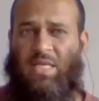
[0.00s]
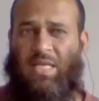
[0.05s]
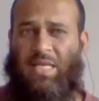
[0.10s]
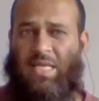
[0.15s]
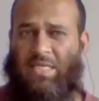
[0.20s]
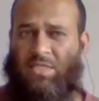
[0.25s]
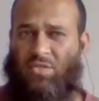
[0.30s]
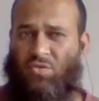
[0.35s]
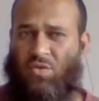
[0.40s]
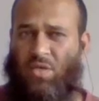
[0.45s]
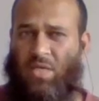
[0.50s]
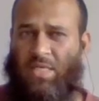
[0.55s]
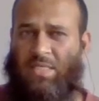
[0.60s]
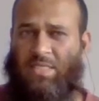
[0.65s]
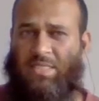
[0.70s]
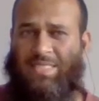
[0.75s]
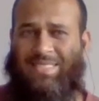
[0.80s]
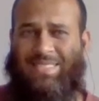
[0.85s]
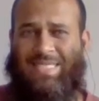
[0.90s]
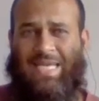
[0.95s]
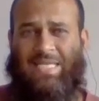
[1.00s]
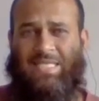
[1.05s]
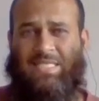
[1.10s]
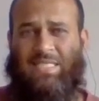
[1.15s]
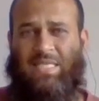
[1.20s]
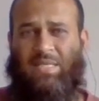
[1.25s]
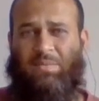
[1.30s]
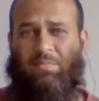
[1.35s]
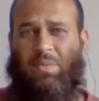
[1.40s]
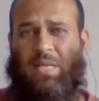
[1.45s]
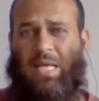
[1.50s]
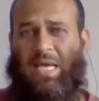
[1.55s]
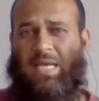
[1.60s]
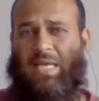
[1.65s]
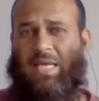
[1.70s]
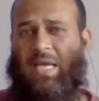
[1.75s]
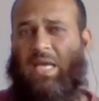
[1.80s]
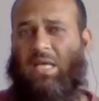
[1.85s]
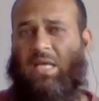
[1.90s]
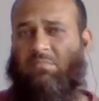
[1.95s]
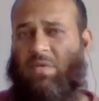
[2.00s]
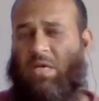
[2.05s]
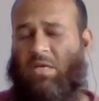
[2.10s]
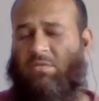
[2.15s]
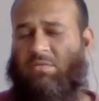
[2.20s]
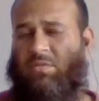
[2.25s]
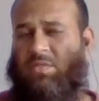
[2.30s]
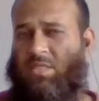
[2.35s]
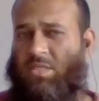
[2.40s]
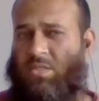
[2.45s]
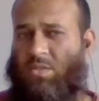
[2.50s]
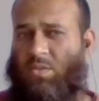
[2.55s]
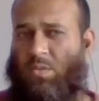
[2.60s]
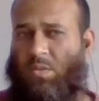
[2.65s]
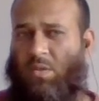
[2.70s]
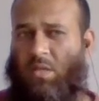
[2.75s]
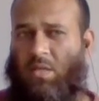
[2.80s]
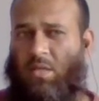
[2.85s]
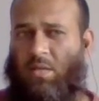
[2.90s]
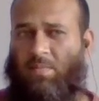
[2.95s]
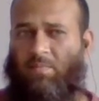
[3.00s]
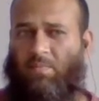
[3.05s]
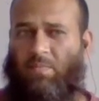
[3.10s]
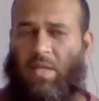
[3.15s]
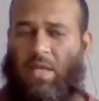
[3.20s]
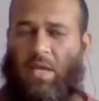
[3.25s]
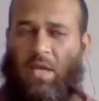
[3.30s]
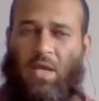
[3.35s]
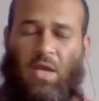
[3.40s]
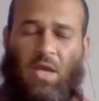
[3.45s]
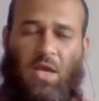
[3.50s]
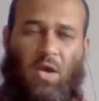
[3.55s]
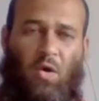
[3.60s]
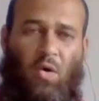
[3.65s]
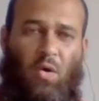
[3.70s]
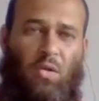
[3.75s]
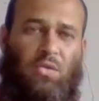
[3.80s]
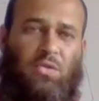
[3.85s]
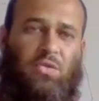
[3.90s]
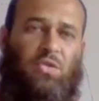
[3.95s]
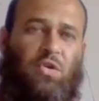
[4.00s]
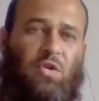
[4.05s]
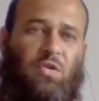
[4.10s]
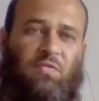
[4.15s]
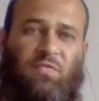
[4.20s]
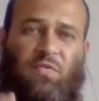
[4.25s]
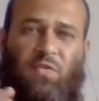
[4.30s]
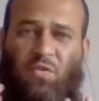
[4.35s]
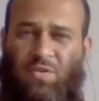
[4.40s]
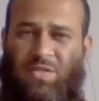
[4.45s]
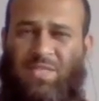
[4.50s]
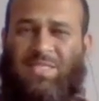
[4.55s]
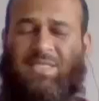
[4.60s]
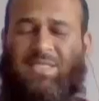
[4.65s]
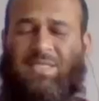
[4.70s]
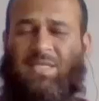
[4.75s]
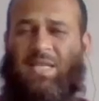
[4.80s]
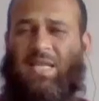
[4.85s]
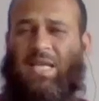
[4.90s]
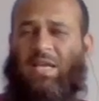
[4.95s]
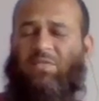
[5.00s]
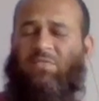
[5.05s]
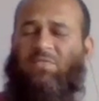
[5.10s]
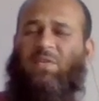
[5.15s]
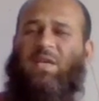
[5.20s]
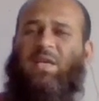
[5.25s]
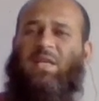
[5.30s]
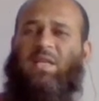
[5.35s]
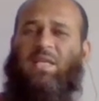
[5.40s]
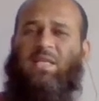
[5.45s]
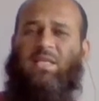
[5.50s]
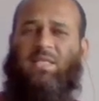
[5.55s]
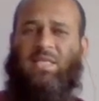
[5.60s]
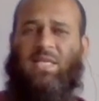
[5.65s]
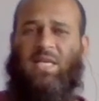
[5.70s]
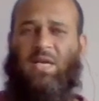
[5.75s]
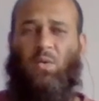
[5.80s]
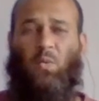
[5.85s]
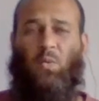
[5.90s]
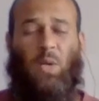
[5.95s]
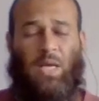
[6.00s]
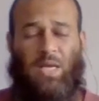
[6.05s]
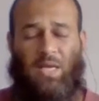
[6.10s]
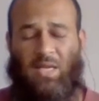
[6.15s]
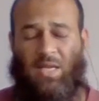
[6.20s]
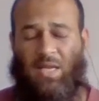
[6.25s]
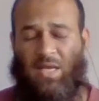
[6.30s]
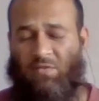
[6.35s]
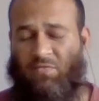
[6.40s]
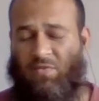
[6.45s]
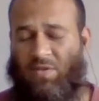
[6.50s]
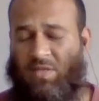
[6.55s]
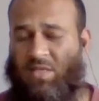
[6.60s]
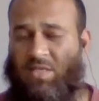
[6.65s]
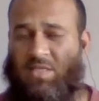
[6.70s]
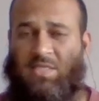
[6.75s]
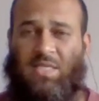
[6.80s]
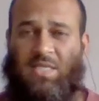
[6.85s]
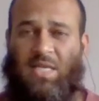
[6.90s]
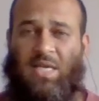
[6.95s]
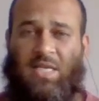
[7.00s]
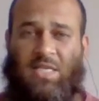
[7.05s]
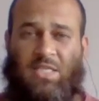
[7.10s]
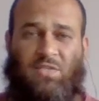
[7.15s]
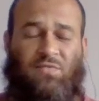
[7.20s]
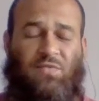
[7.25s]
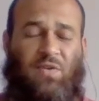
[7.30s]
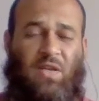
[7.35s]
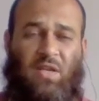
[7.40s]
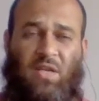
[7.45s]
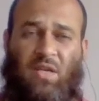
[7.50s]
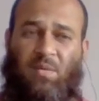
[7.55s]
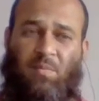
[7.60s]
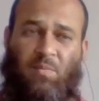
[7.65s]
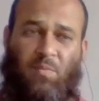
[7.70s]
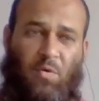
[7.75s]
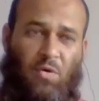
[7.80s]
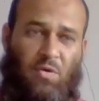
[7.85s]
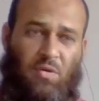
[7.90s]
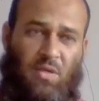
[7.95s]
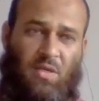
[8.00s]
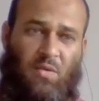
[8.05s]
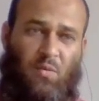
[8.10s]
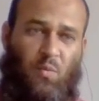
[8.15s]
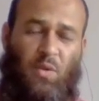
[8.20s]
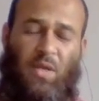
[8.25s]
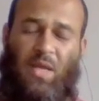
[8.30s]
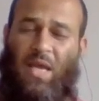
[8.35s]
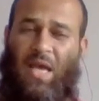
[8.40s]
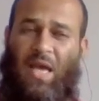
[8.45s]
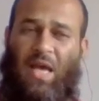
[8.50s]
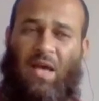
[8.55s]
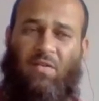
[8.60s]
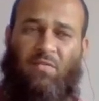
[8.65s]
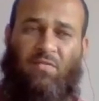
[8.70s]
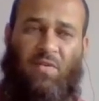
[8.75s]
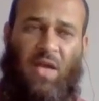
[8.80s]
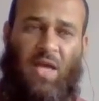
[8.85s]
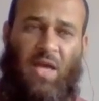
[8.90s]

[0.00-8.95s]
laterite, sandy, black, and mountain soil. Also, forest life in India, wildlife in India is very important. We have